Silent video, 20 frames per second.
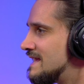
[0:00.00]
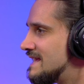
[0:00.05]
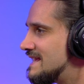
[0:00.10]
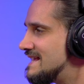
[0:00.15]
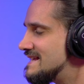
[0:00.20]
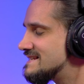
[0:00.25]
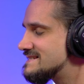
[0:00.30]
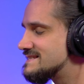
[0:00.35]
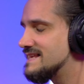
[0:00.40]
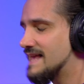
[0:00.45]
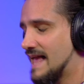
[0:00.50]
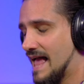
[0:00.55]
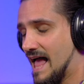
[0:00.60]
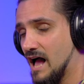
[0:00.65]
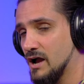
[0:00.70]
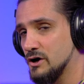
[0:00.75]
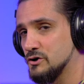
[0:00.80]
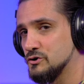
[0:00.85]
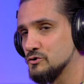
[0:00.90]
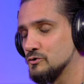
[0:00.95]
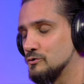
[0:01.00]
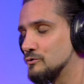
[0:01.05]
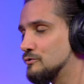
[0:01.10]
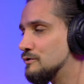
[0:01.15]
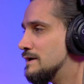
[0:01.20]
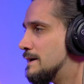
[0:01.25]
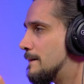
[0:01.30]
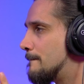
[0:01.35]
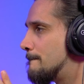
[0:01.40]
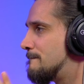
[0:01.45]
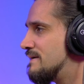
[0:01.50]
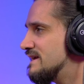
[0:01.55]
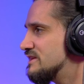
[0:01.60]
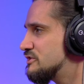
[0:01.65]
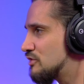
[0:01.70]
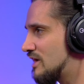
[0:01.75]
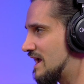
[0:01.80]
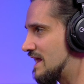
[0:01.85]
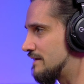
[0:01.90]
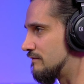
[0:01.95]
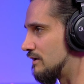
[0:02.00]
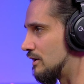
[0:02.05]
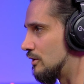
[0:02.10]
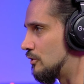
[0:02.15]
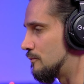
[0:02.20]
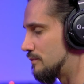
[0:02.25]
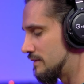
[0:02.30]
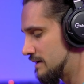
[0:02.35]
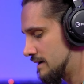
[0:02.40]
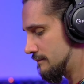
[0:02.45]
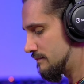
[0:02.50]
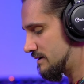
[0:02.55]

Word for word: is the actual pitch envelope.